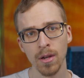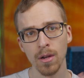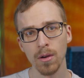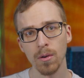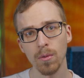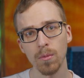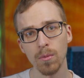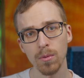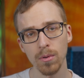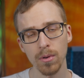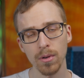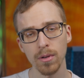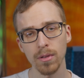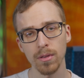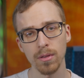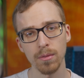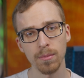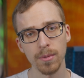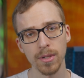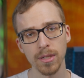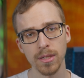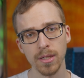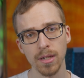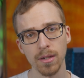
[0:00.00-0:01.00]
or the
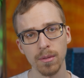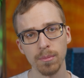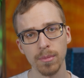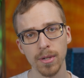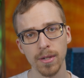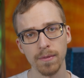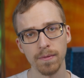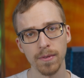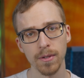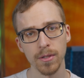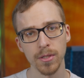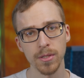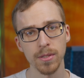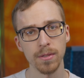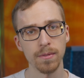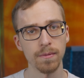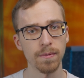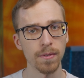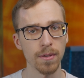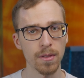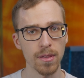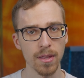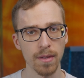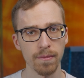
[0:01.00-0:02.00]
1TB version
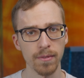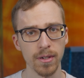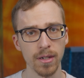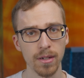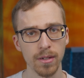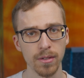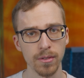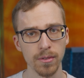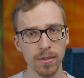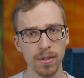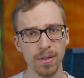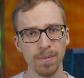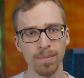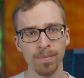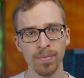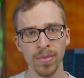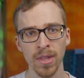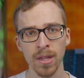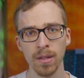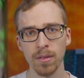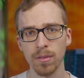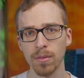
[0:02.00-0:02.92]
for $700.